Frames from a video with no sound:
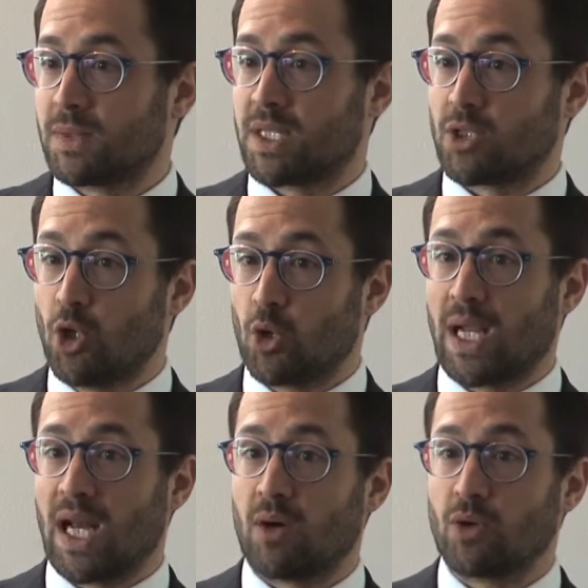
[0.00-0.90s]
Just don't
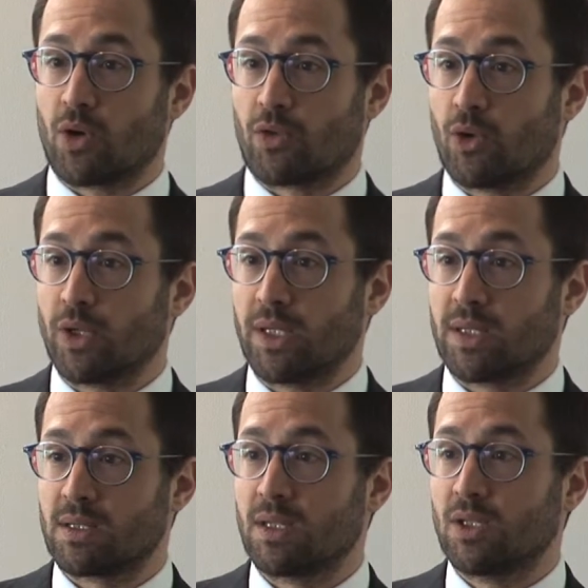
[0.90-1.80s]
allow your
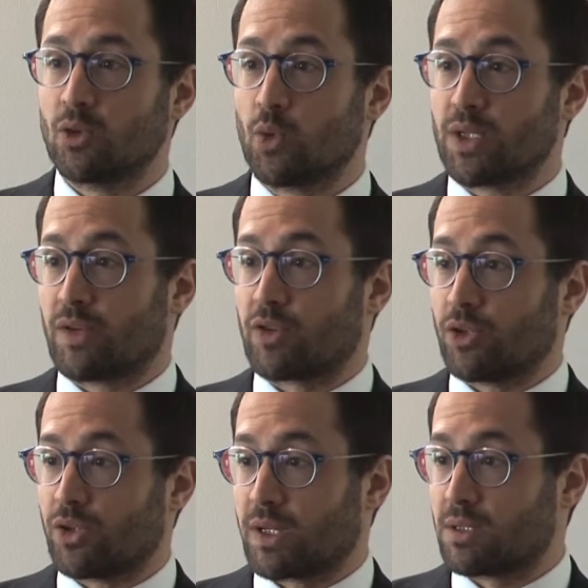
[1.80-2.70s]
authorities to reserve
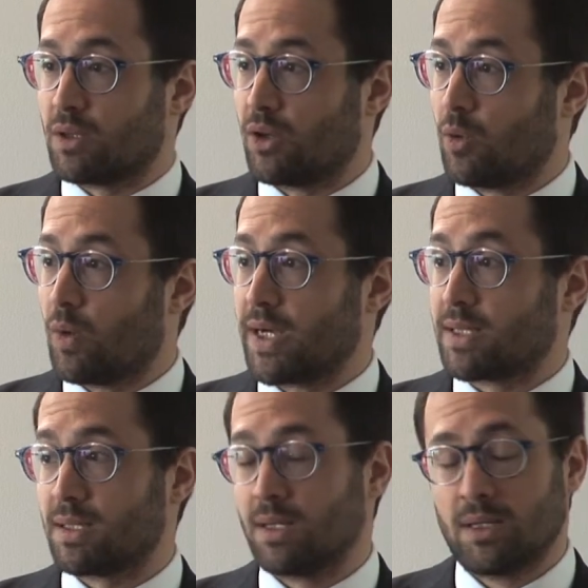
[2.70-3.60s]
contracts.
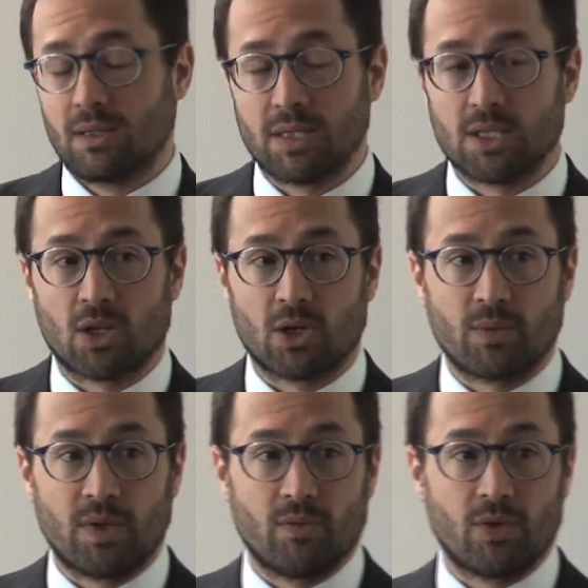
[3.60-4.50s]
Otherwise, this is not going
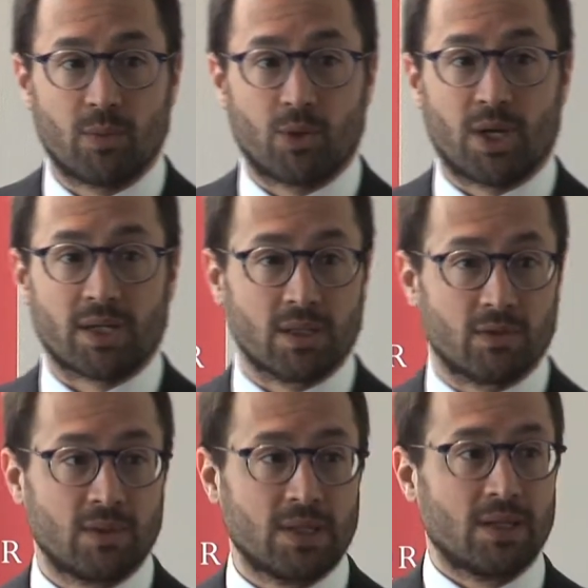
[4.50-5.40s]
to be very productive.